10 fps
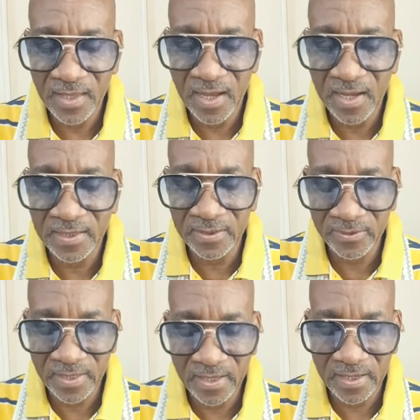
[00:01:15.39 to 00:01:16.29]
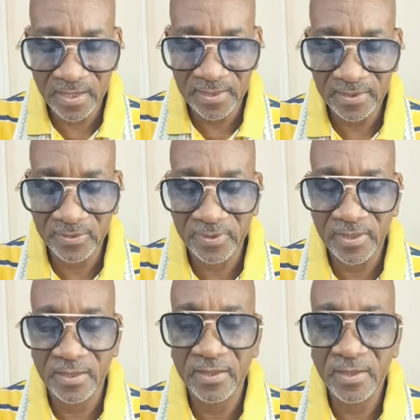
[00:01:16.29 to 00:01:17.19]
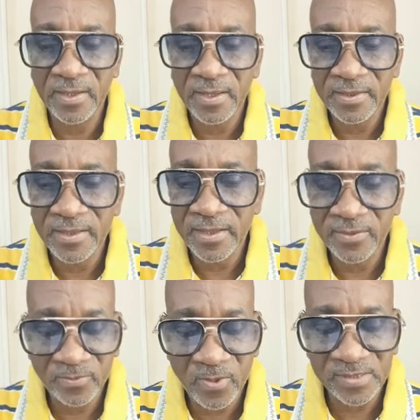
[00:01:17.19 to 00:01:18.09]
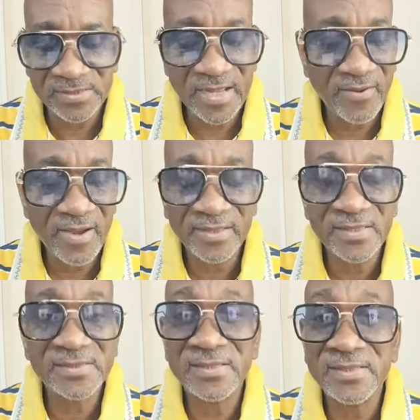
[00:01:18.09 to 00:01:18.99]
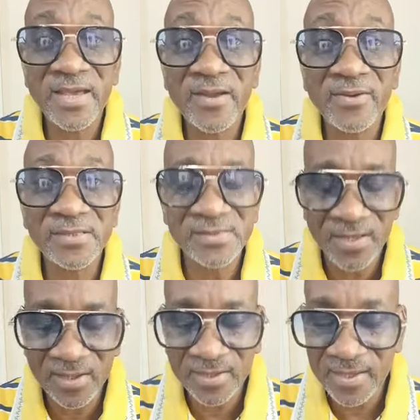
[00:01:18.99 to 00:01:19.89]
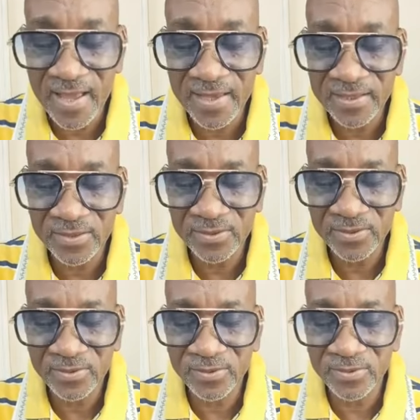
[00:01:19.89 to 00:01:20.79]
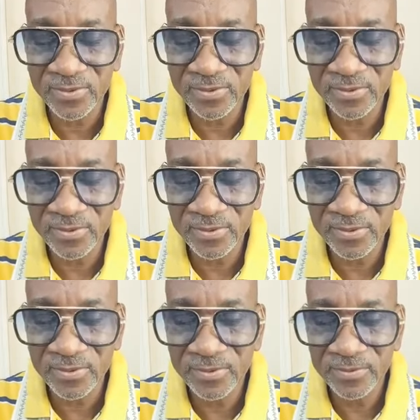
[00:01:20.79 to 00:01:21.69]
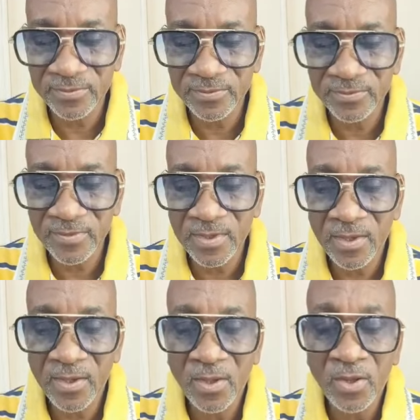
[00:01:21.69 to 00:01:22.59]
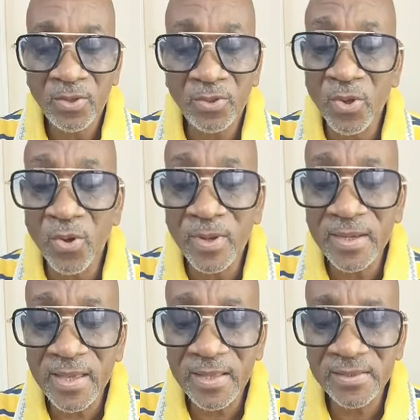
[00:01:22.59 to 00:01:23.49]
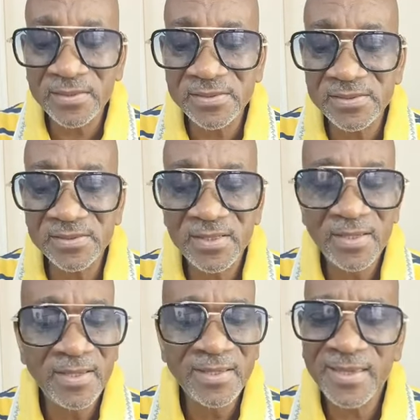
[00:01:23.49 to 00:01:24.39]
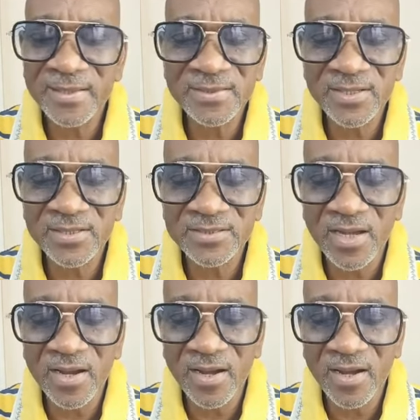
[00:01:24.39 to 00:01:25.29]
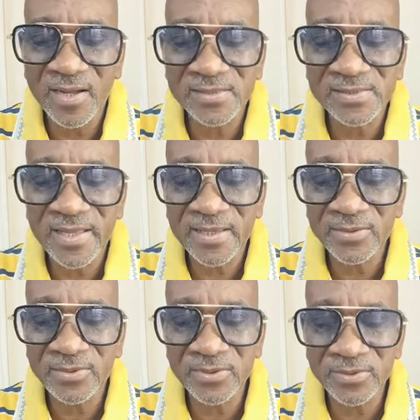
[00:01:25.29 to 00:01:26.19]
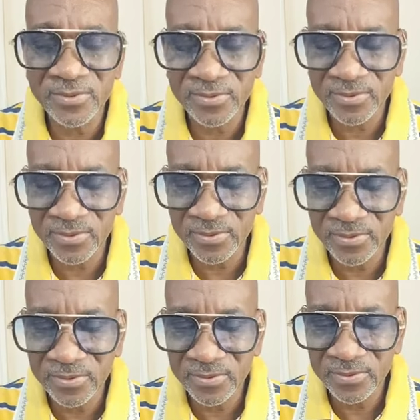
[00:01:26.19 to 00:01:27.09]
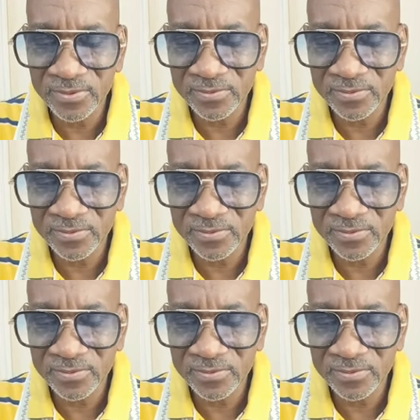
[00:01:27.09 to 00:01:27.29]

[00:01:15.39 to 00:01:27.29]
Hallelujah, hallelujah. They, one songwriter says, There is none like you. No one else can touch our hearts like you do.